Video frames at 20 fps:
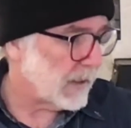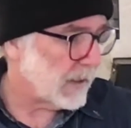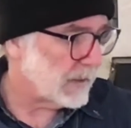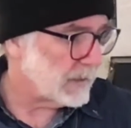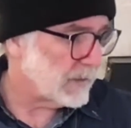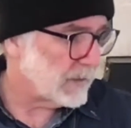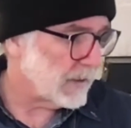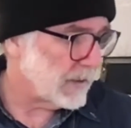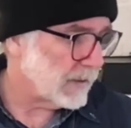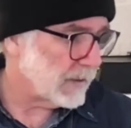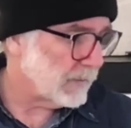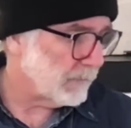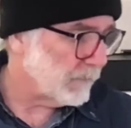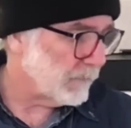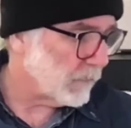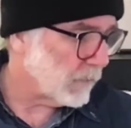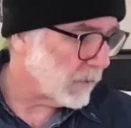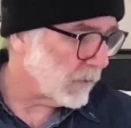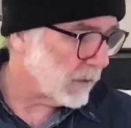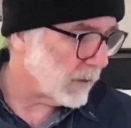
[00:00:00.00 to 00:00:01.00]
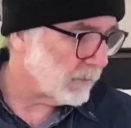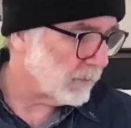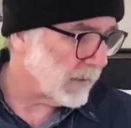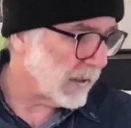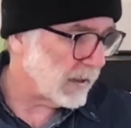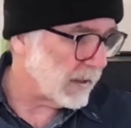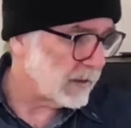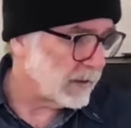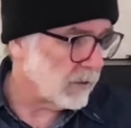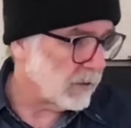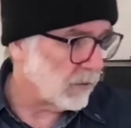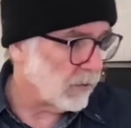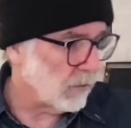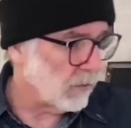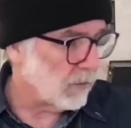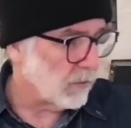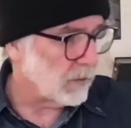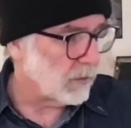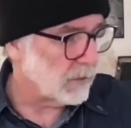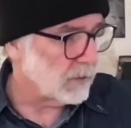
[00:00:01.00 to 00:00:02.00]
idea for making a
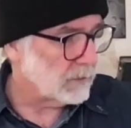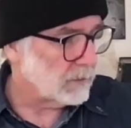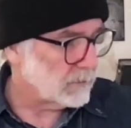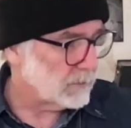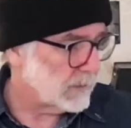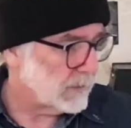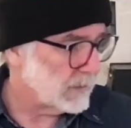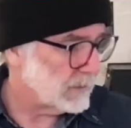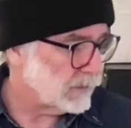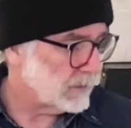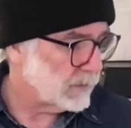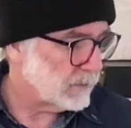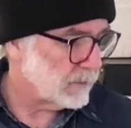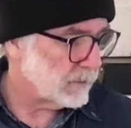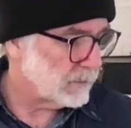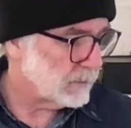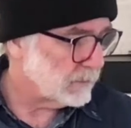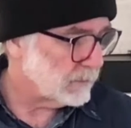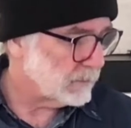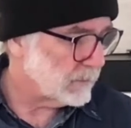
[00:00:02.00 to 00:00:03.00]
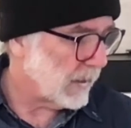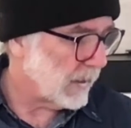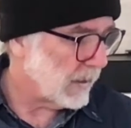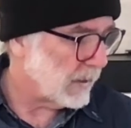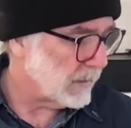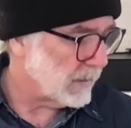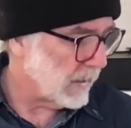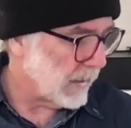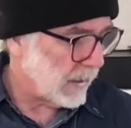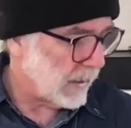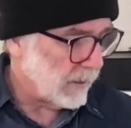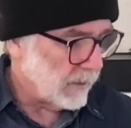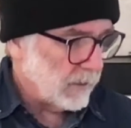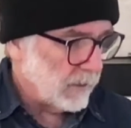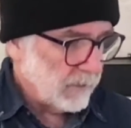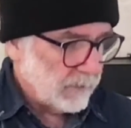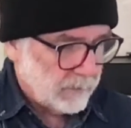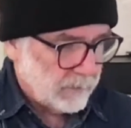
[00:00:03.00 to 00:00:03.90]
hole is to get a nail.